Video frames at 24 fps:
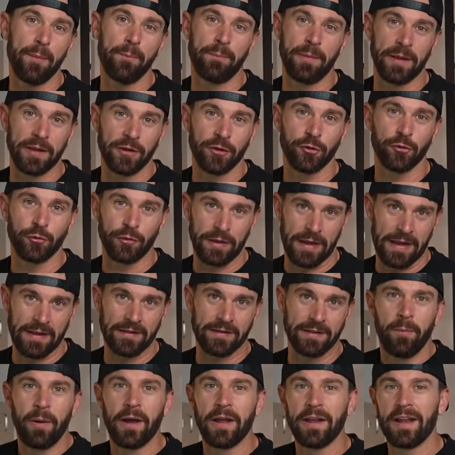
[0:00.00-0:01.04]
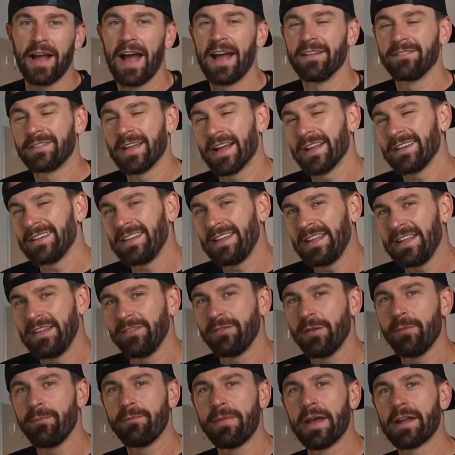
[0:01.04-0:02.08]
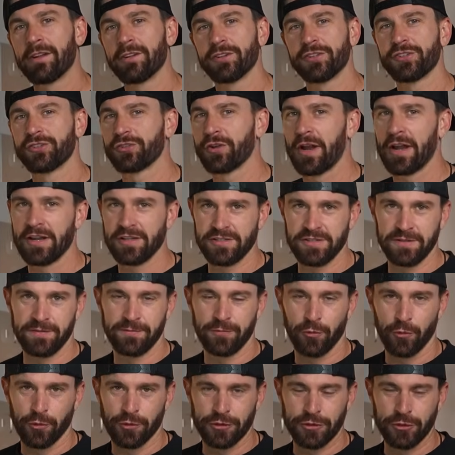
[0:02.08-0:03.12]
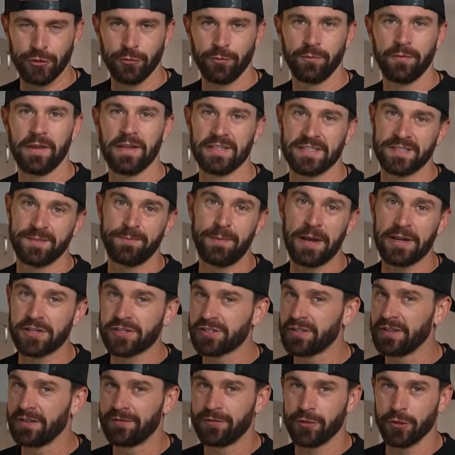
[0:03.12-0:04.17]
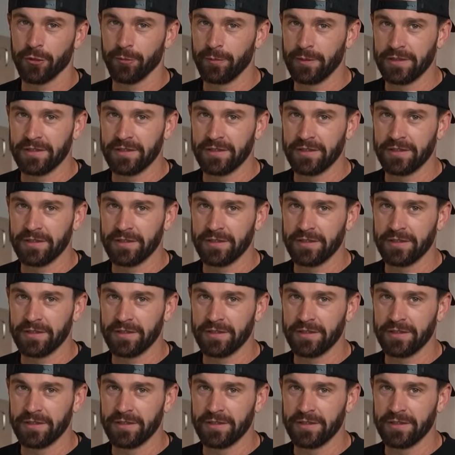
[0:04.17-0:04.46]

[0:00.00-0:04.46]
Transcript: yet been created, but I've got an even better strategy for you, especially if you're a